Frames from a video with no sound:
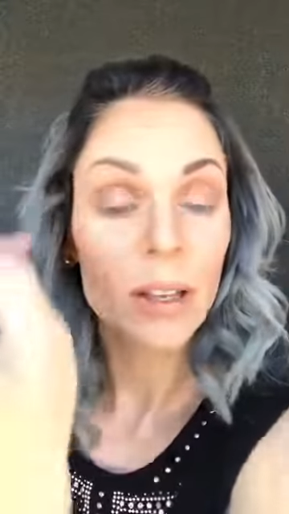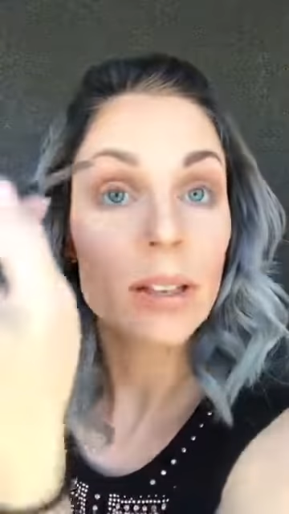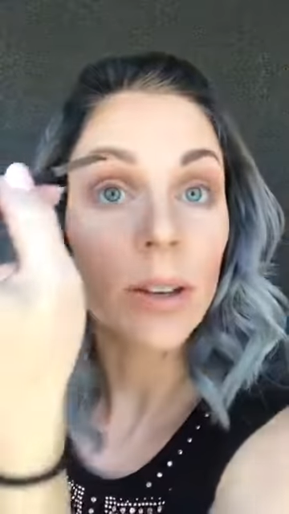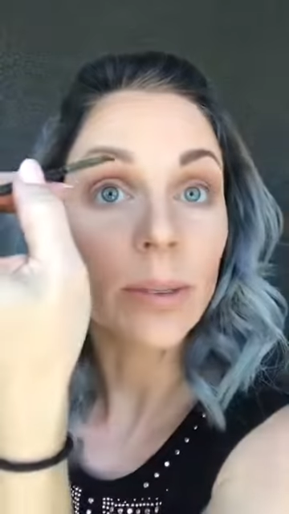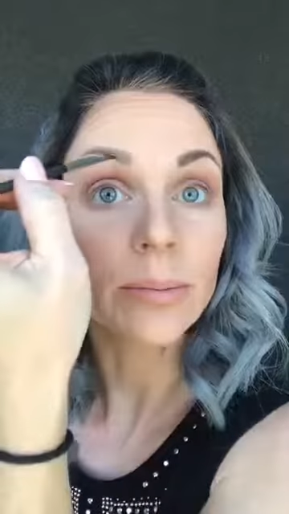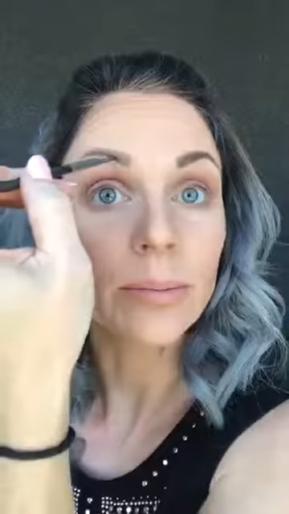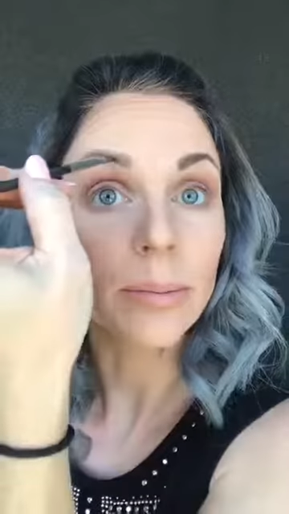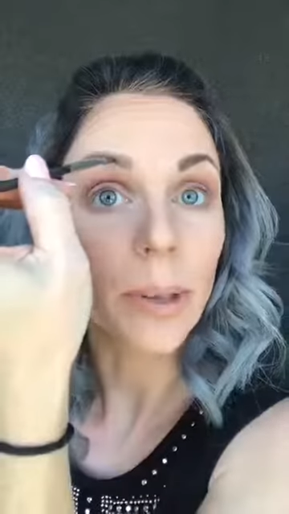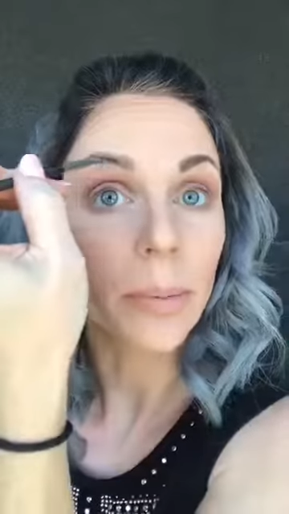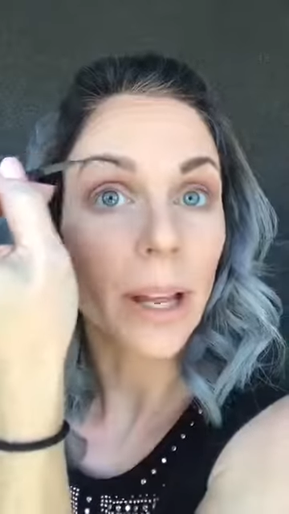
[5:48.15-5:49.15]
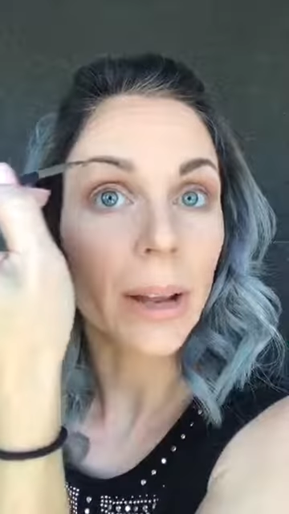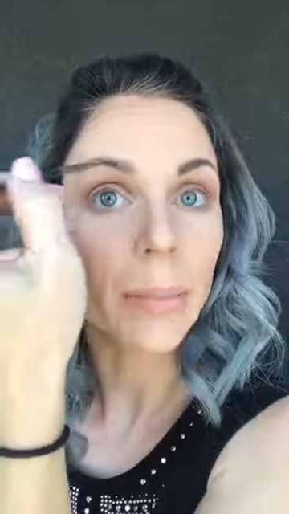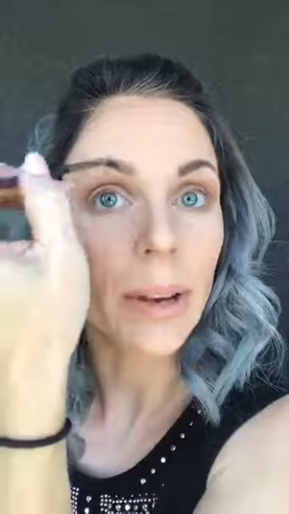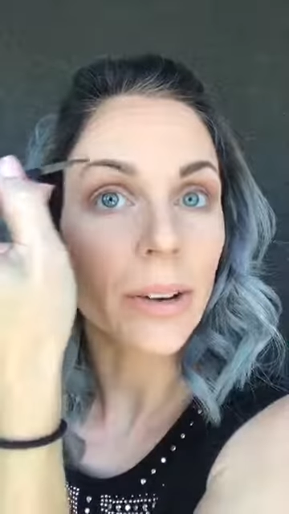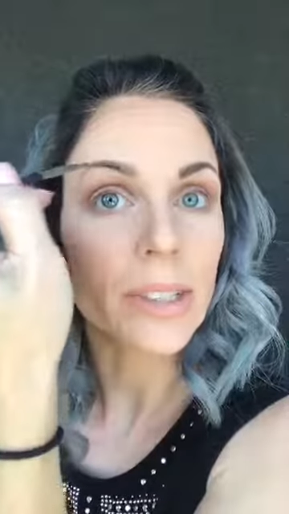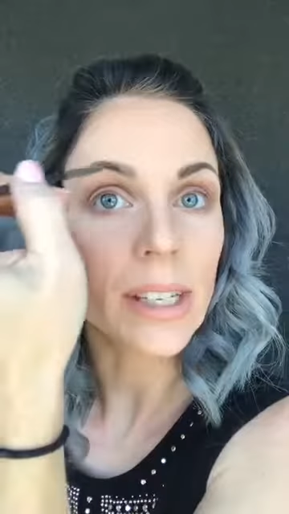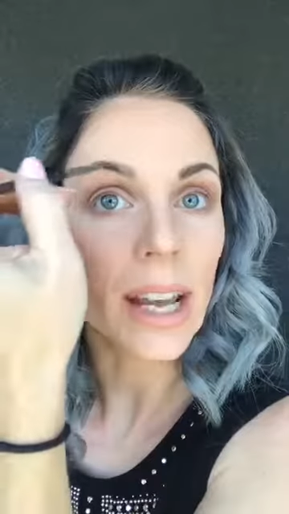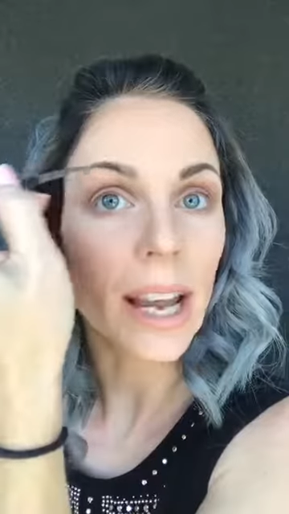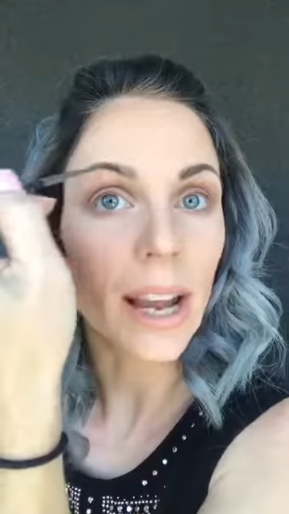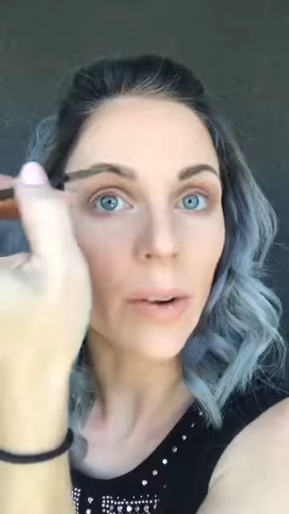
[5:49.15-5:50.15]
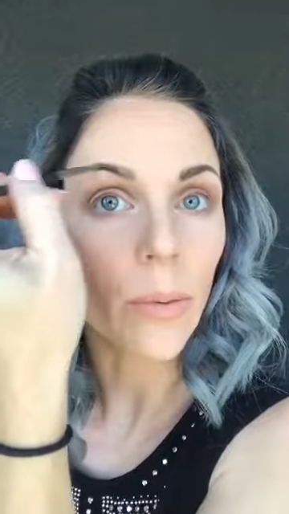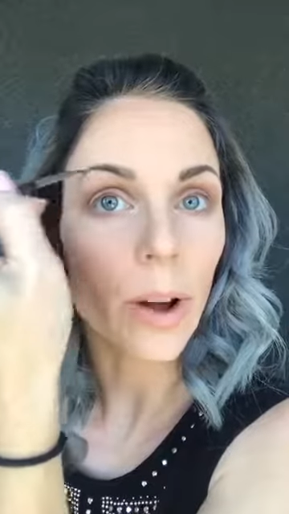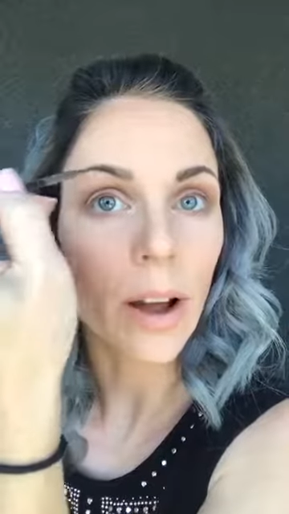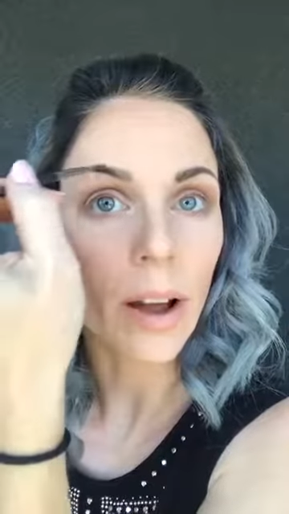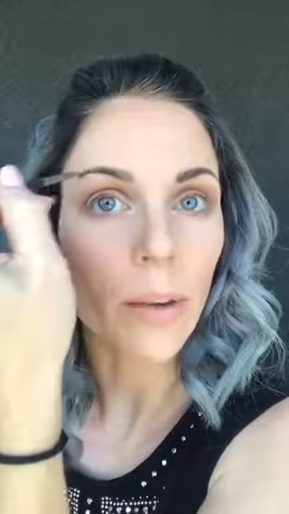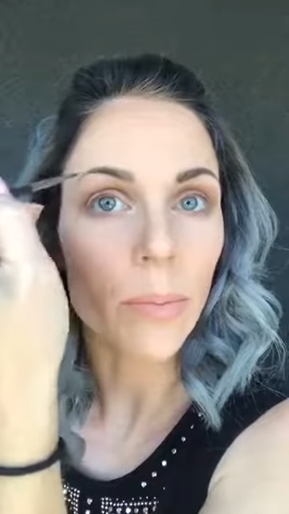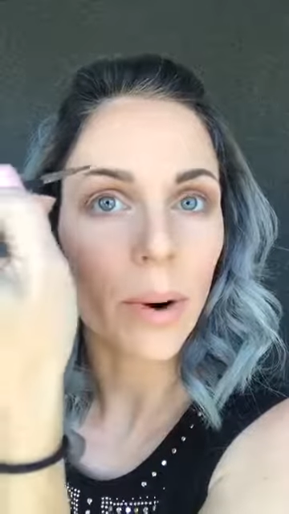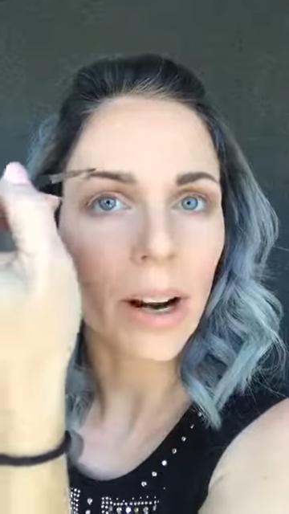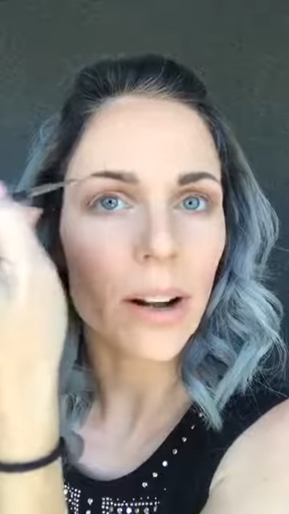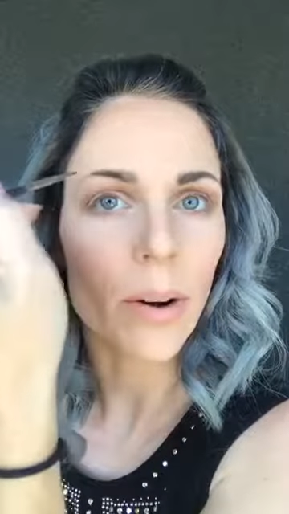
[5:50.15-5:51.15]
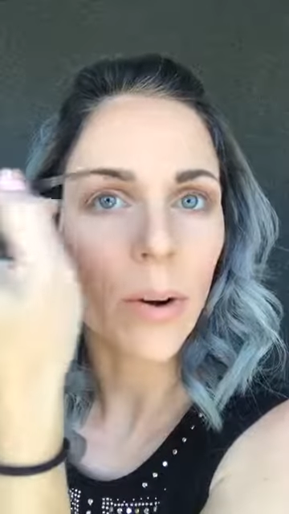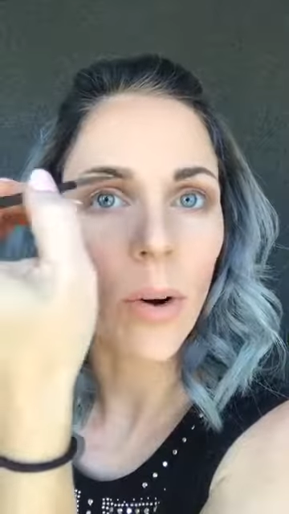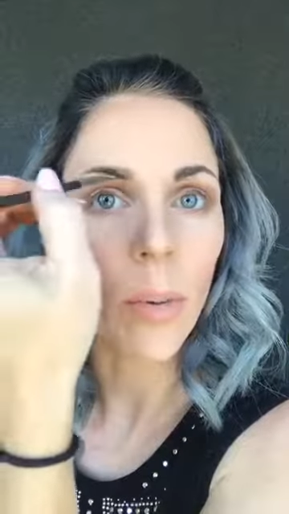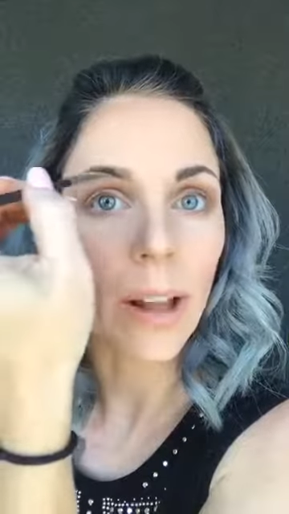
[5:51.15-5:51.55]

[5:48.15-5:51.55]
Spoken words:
So I'm going to play. But no, today, Brett got home.